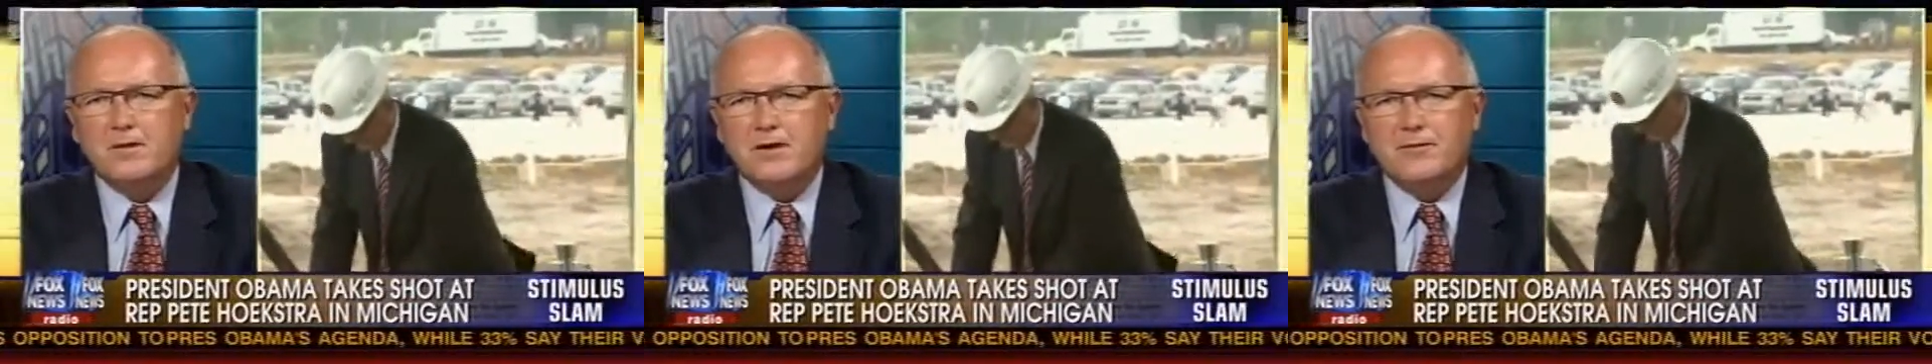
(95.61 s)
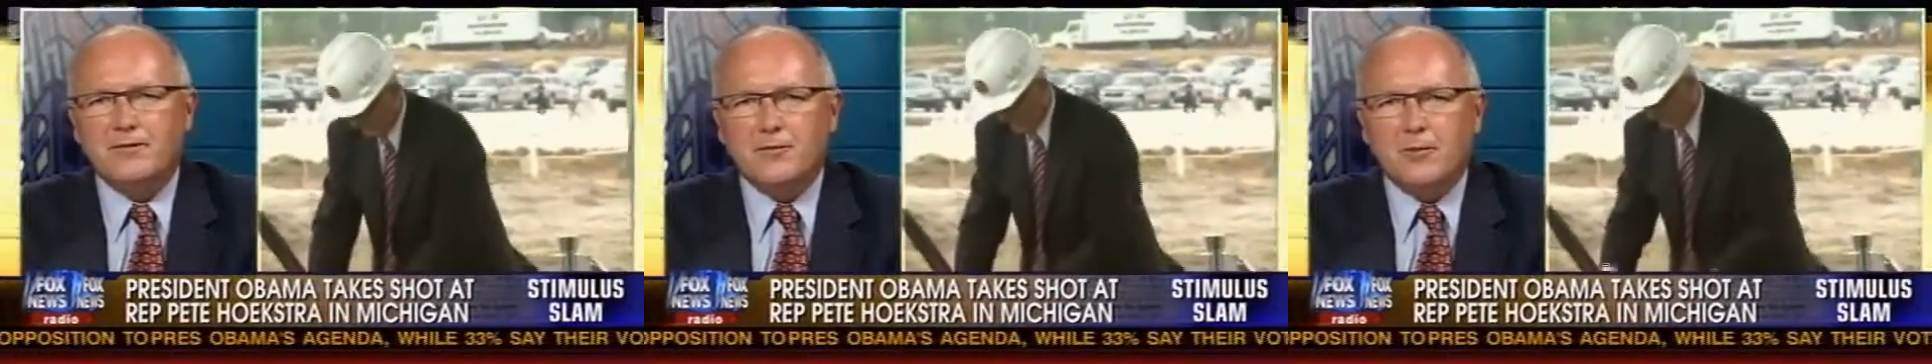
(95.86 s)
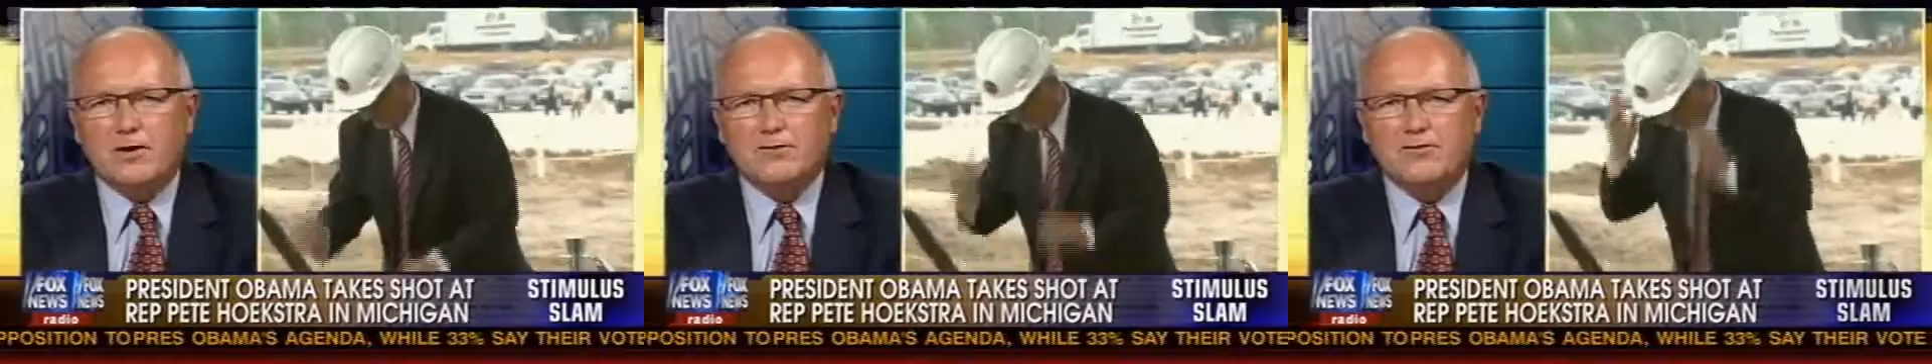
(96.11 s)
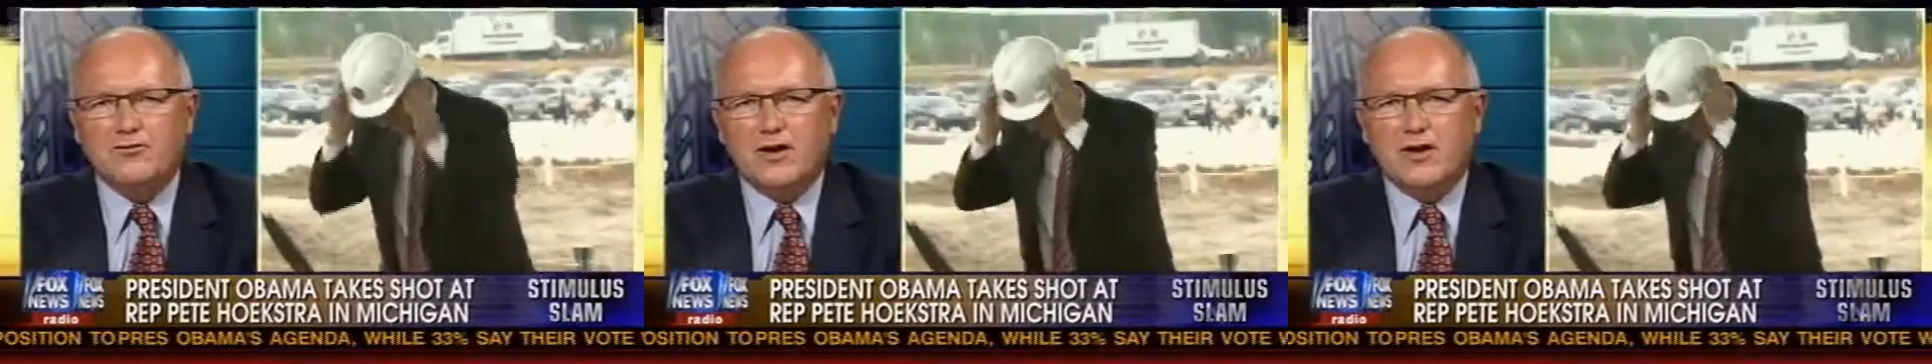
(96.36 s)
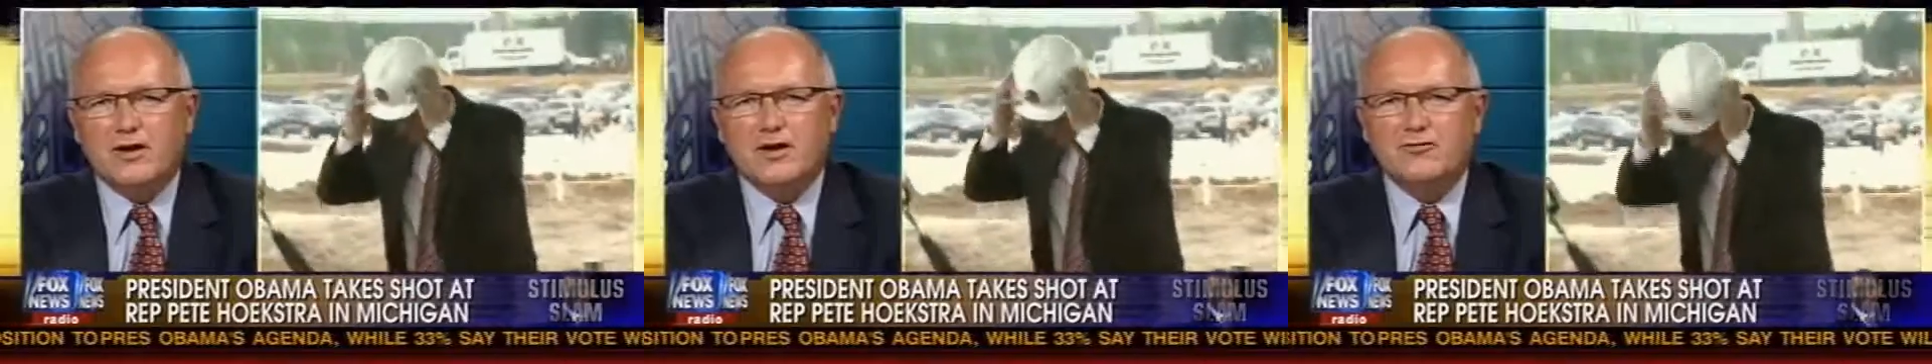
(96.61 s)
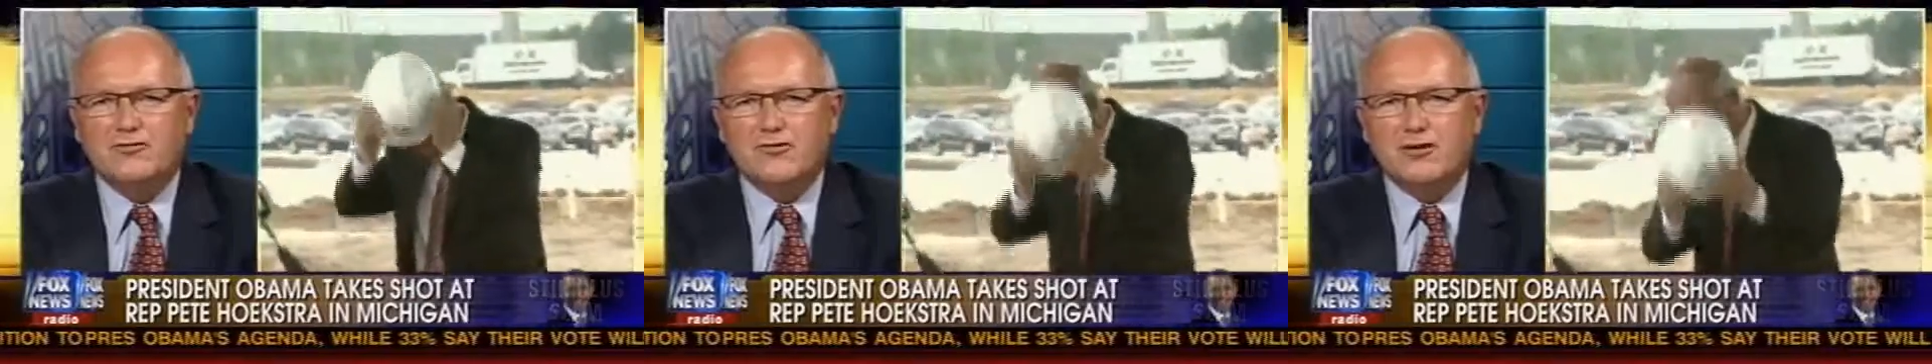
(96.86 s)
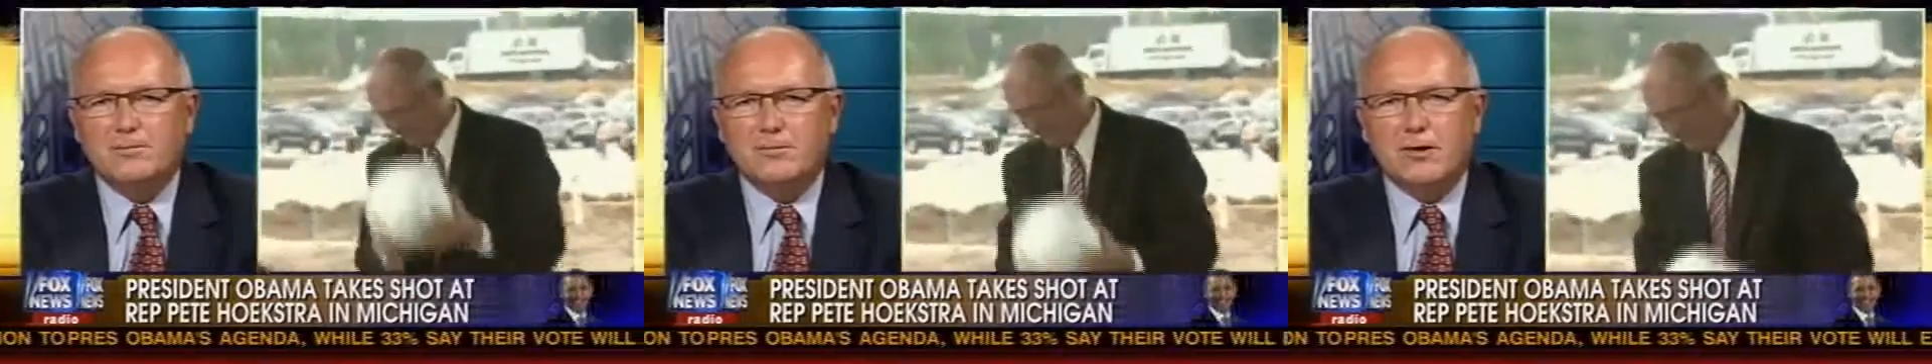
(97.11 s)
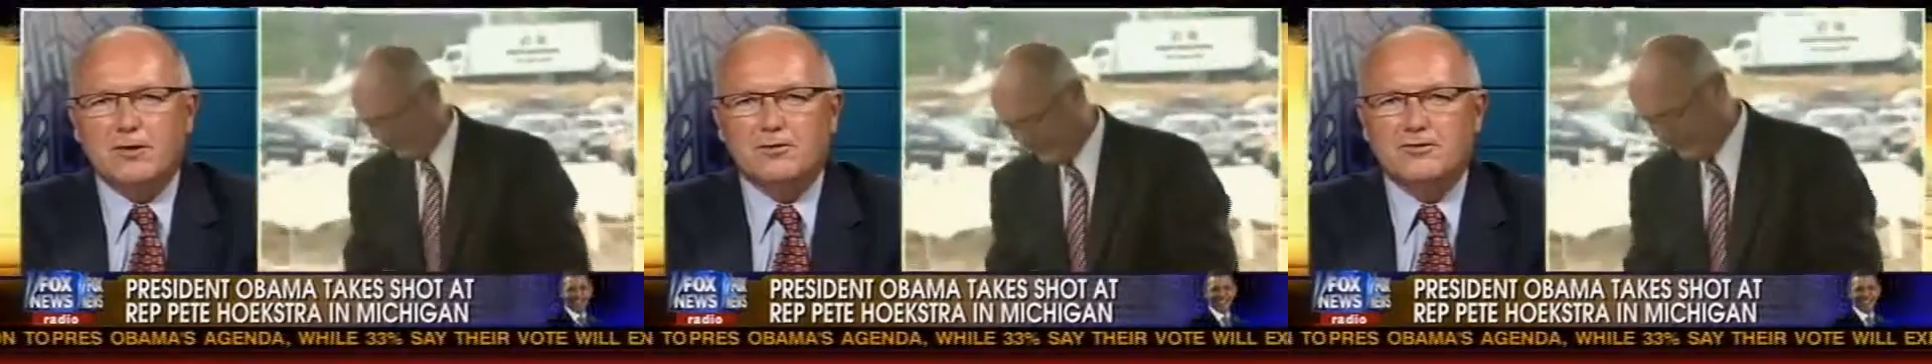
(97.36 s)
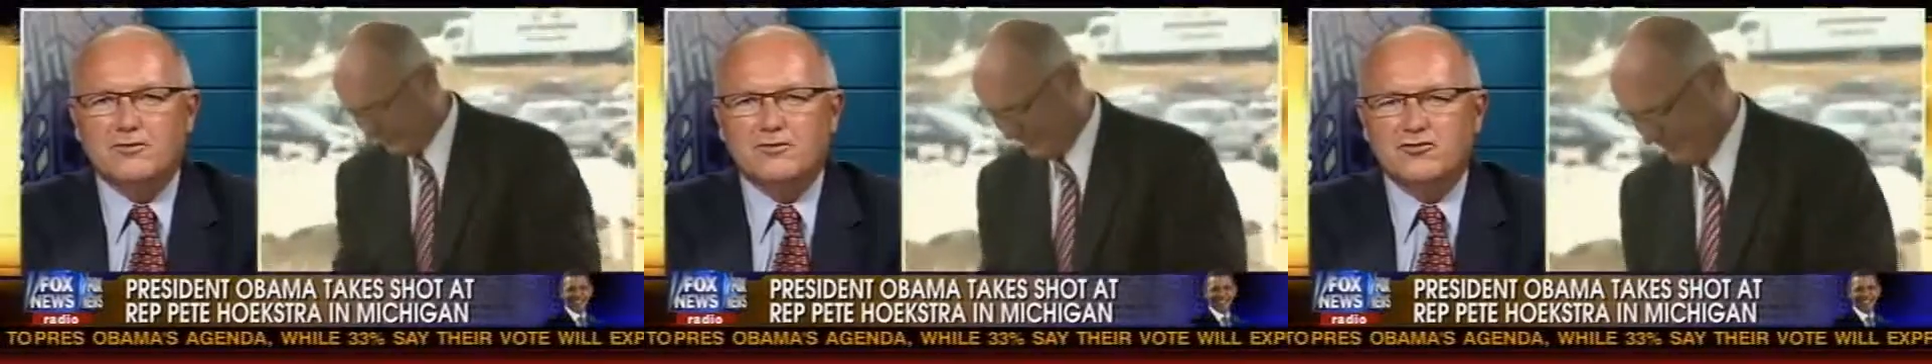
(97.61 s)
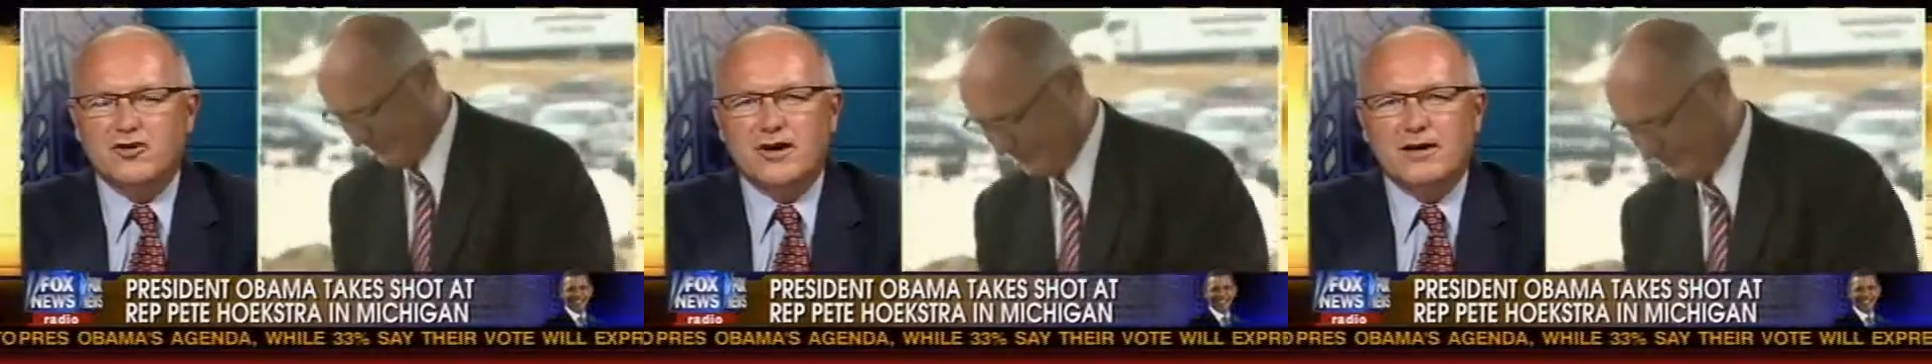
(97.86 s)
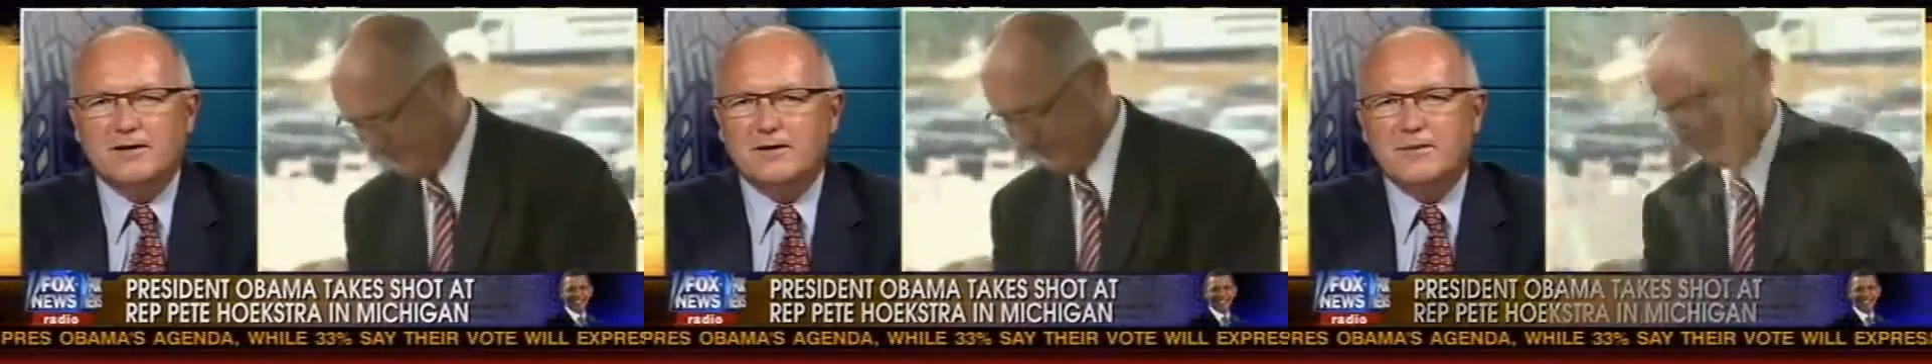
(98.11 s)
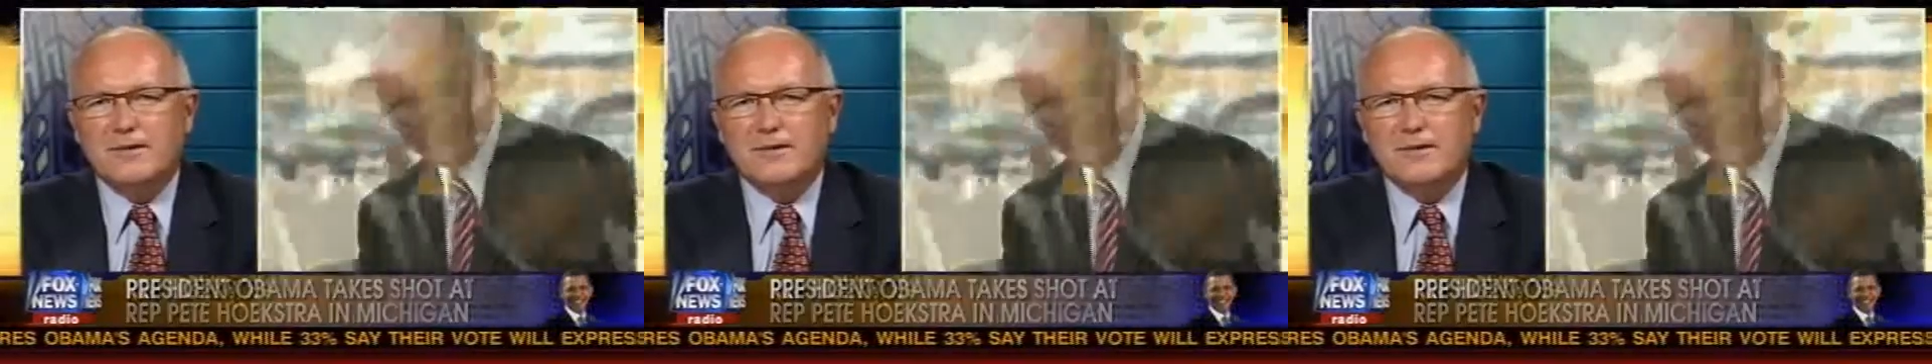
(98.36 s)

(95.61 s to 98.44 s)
If he wants to take a cheap partisan shot,